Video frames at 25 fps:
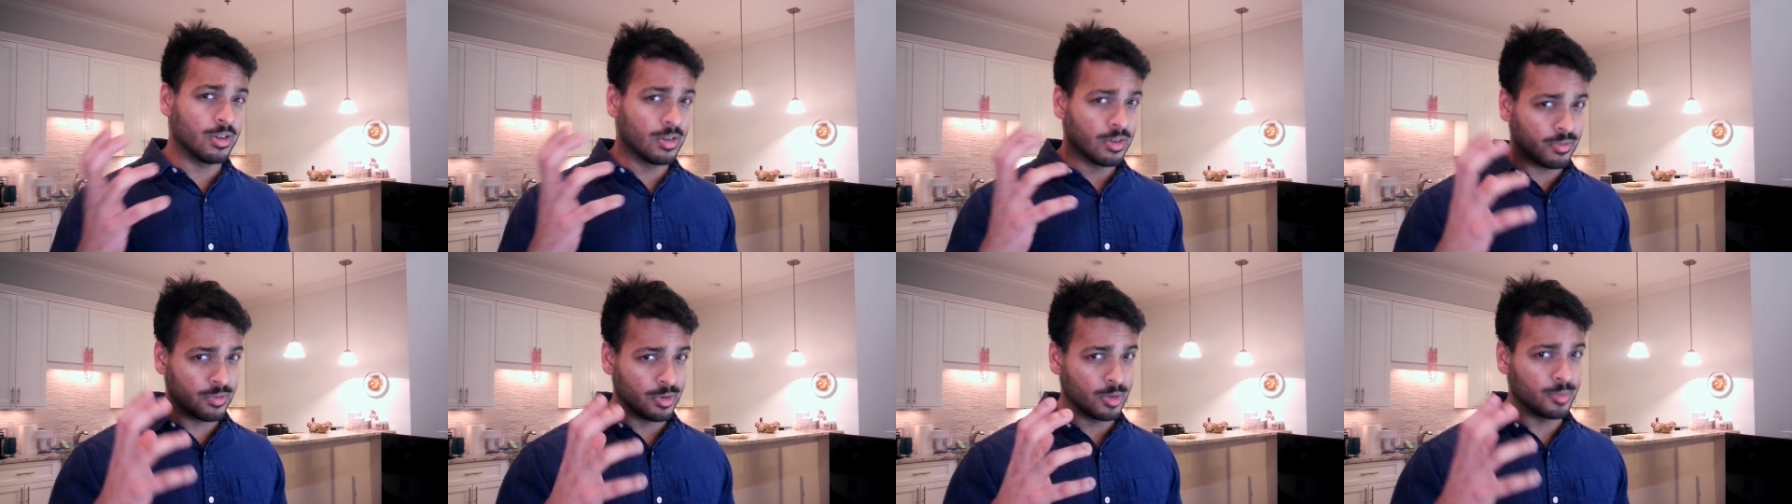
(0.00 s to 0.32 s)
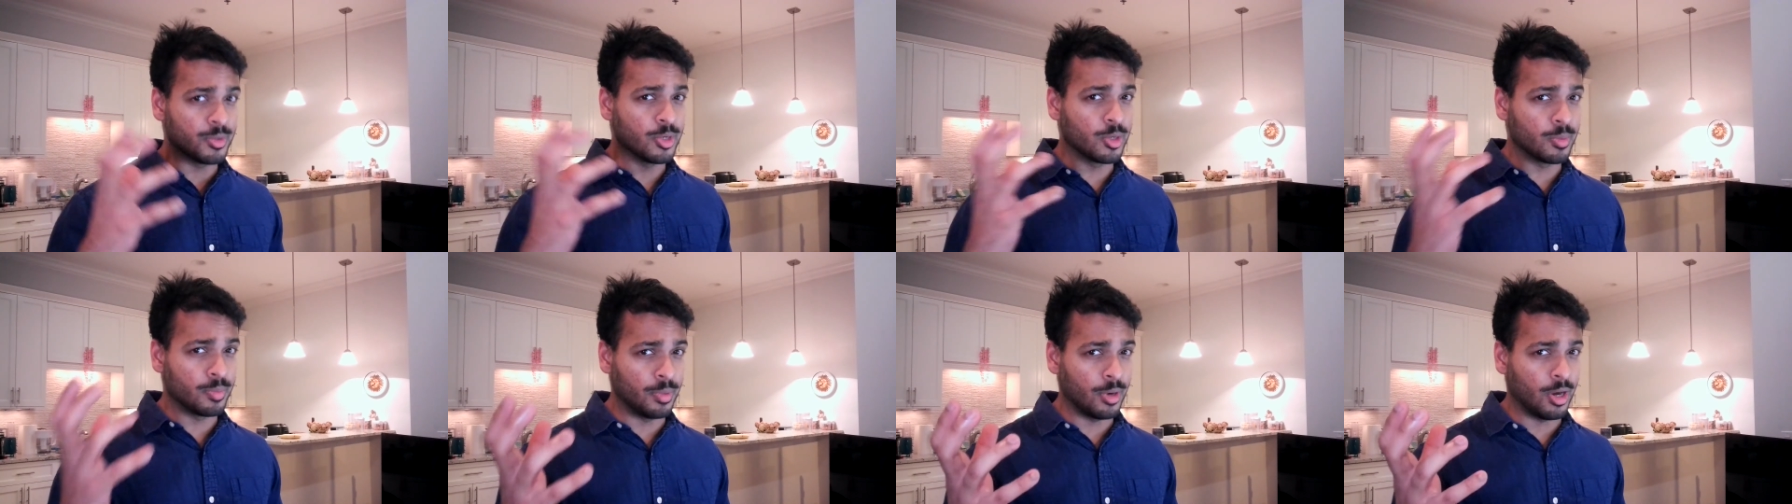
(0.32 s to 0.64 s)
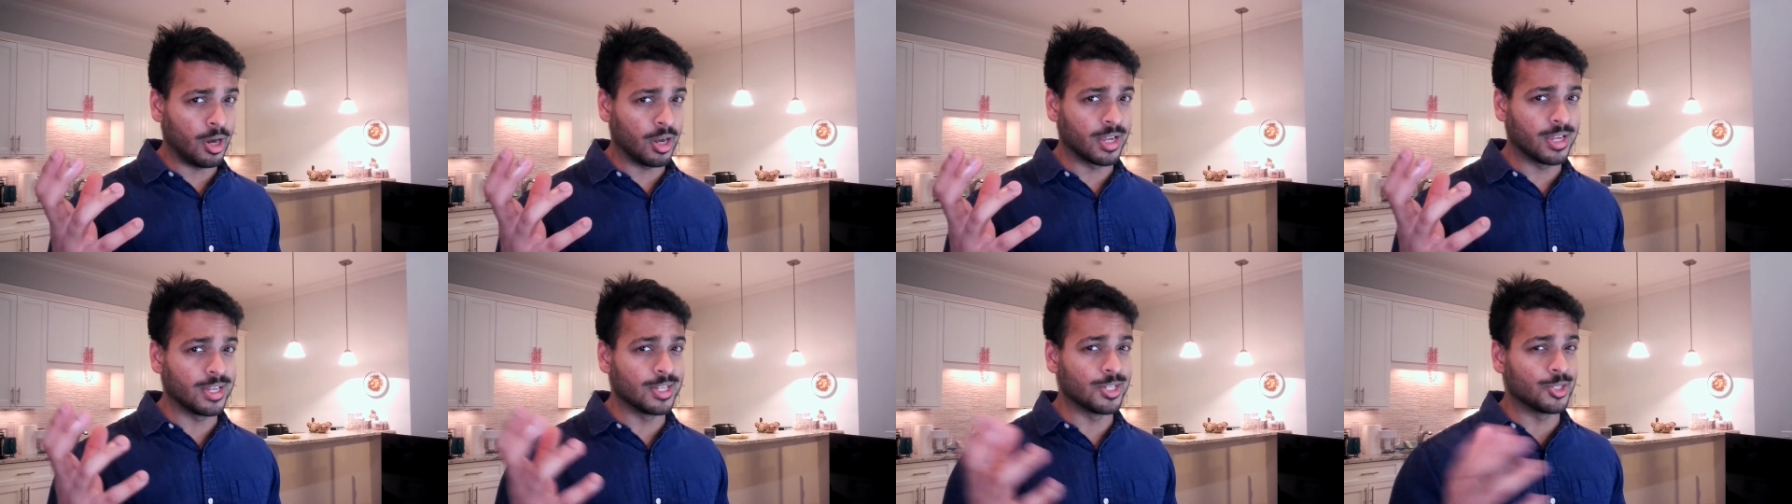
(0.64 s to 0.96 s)
from your
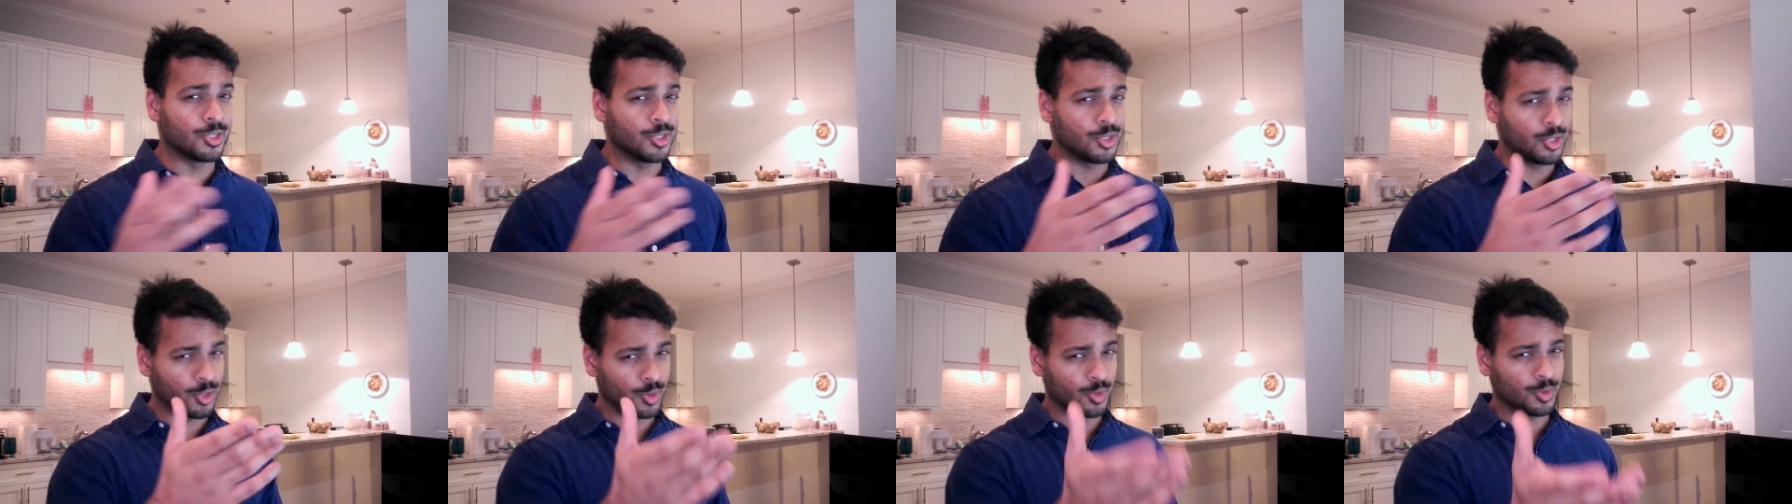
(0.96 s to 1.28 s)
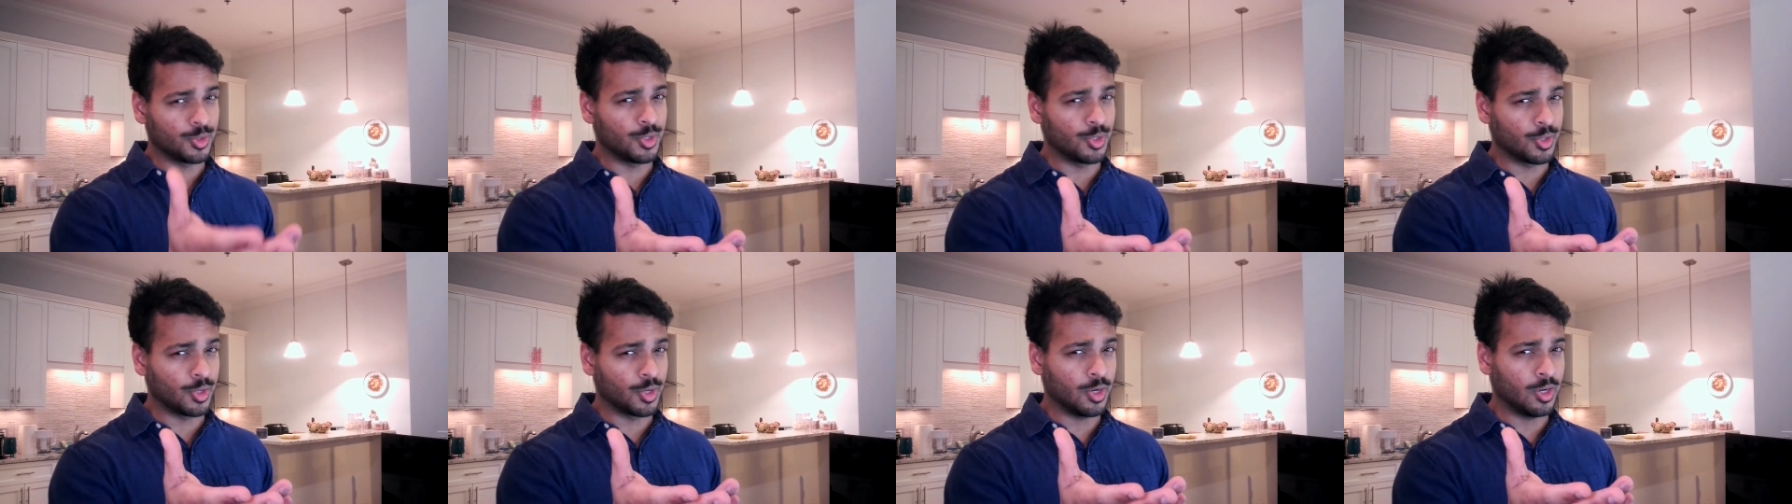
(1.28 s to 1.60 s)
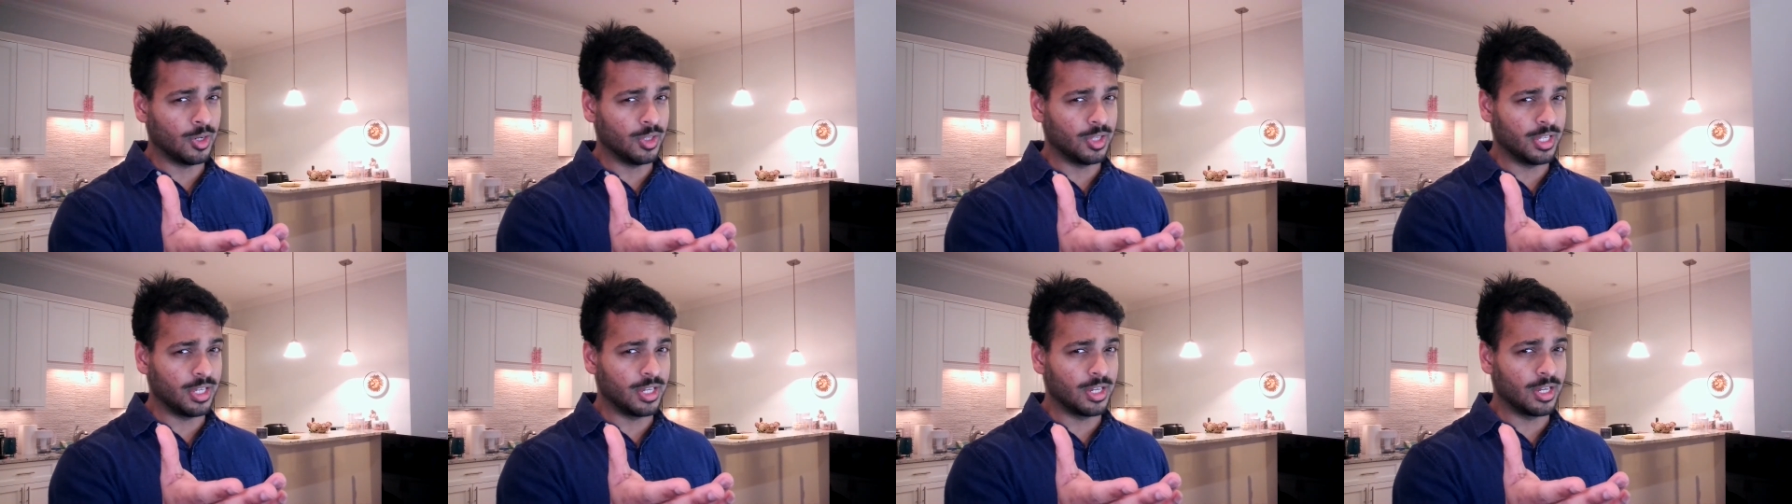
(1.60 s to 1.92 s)
pocket to show to your
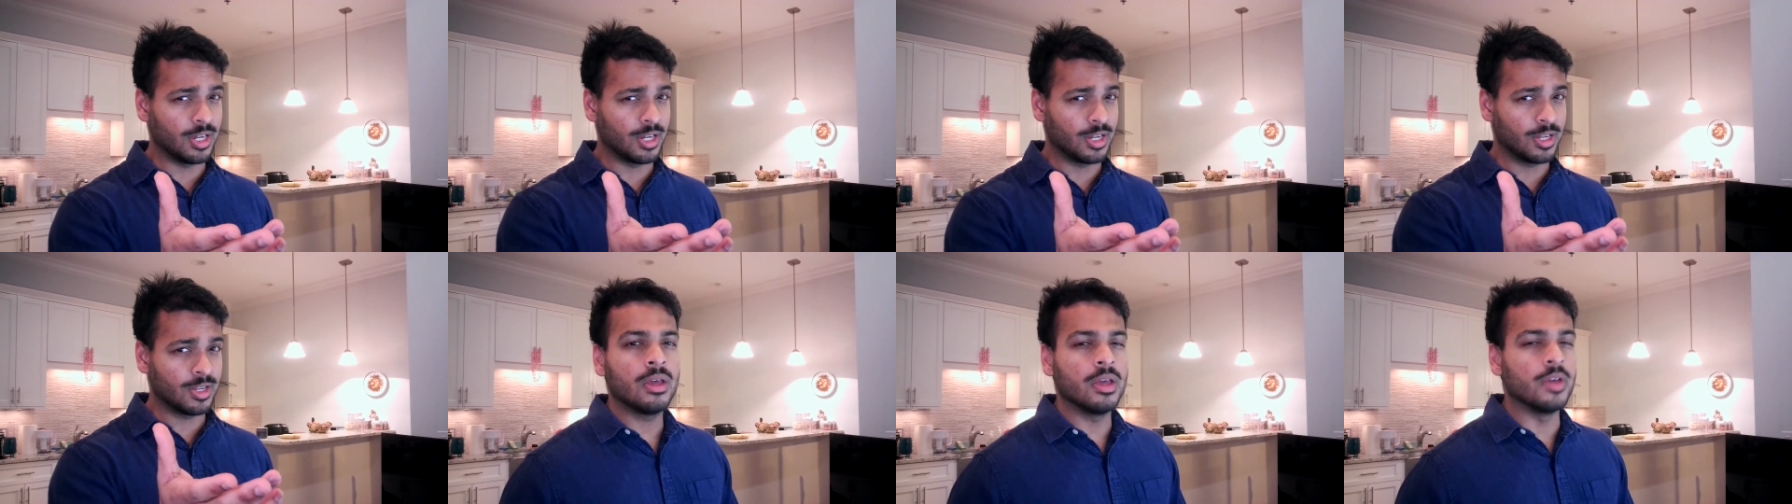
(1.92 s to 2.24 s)
colleague.